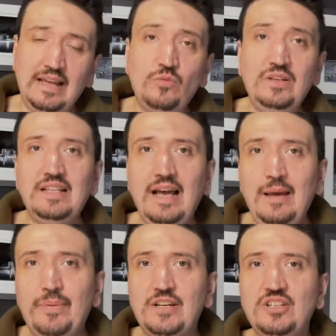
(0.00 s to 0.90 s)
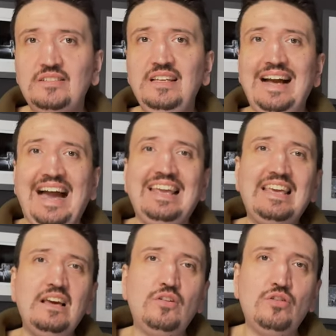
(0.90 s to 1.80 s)
and with the aperture ring I
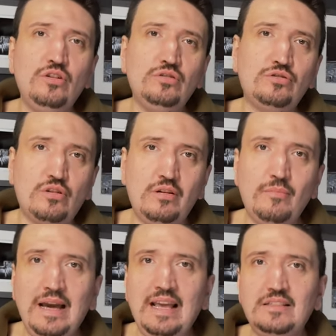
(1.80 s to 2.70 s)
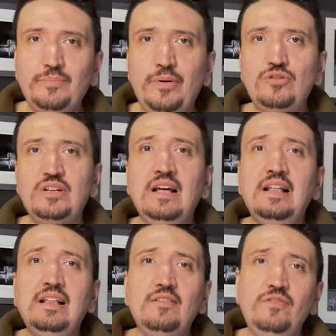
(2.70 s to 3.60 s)
can control my exposure
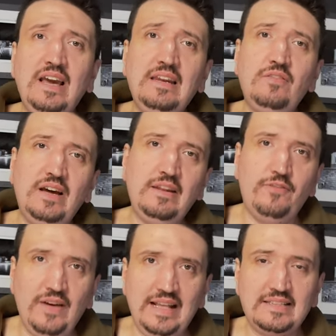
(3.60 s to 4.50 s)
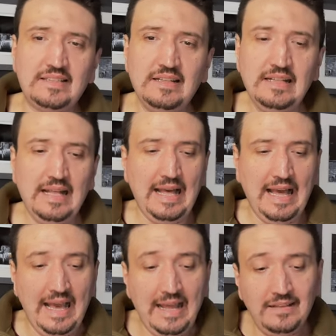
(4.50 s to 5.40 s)
very, very fast.
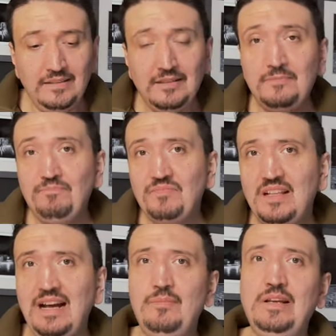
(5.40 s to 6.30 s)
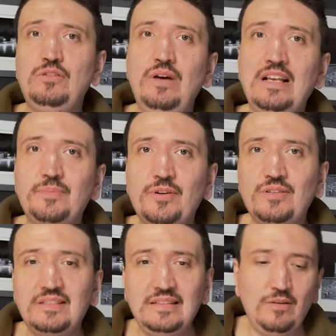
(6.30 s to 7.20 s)
And coming to
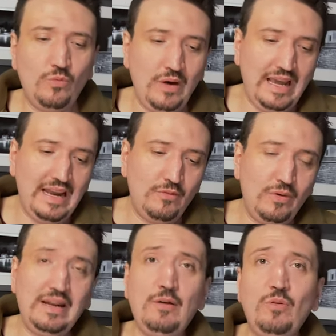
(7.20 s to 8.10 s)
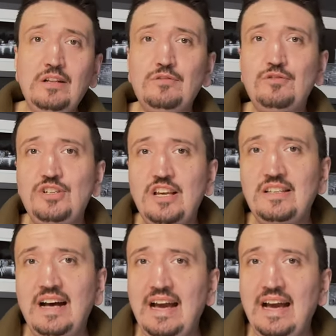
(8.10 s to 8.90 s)
X-Pro3, well, when I want to change the